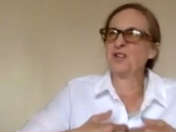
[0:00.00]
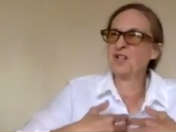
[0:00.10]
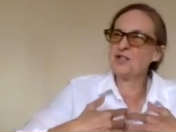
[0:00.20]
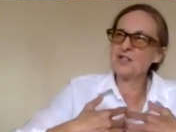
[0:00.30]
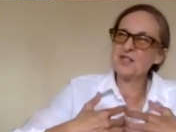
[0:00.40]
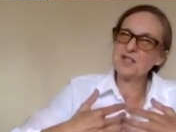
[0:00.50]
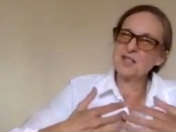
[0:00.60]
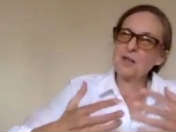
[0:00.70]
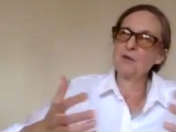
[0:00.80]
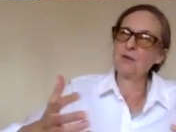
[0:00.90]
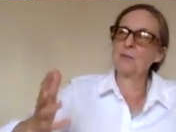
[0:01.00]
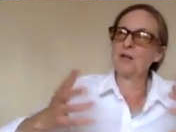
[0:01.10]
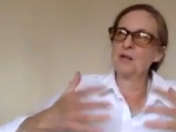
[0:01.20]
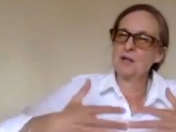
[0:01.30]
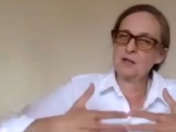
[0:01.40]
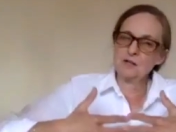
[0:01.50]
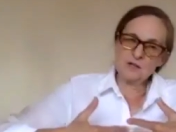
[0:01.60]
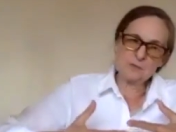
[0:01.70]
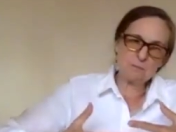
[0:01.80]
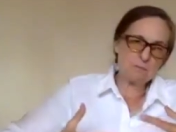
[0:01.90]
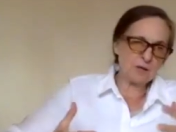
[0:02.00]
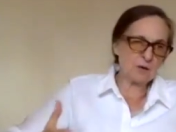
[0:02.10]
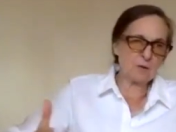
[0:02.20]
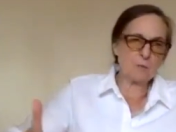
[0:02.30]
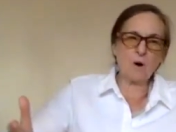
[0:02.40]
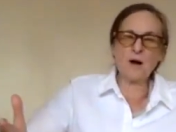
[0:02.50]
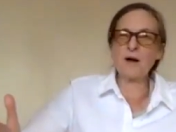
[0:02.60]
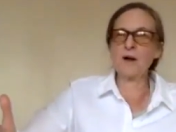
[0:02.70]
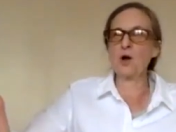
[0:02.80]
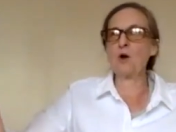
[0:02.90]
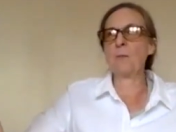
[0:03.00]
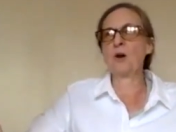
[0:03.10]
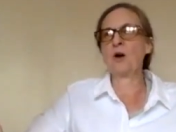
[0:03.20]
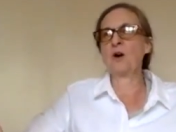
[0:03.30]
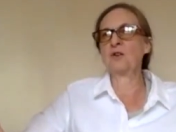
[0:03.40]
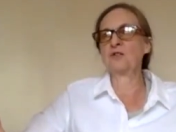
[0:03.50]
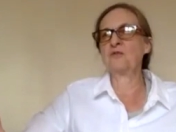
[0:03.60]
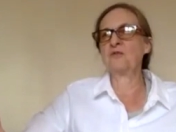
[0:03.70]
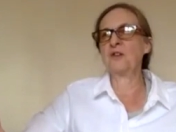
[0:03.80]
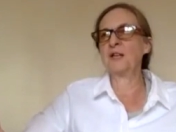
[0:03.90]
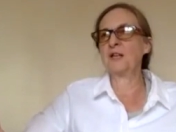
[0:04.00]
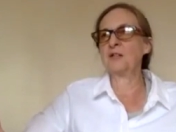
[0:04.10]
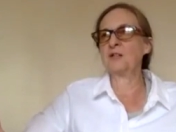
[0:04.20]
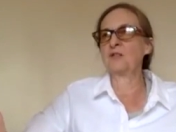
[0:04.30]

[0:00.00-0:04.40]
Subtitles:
I just send them this big, wide, open-hearted feelings